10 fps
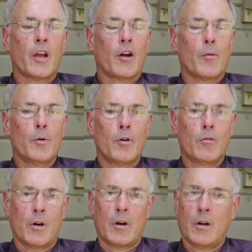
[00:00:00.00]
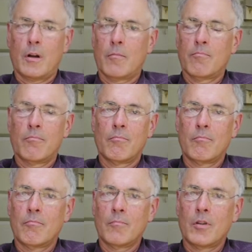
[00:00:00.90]
caribou are a
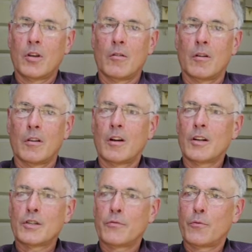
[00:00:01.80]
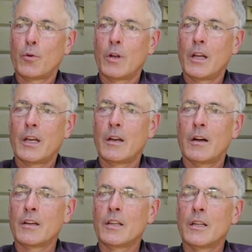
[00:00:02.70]
large four-legged
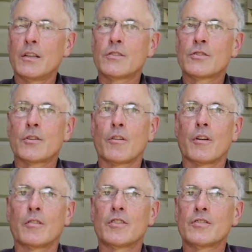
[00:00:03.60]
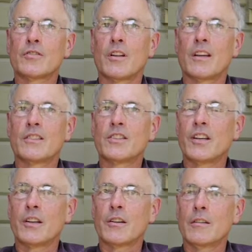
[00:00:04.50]
ungulate, so they're just like
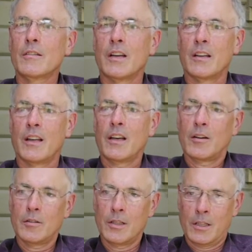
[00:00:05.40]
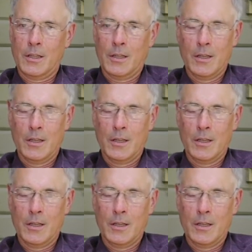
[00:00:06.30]
deer and elk,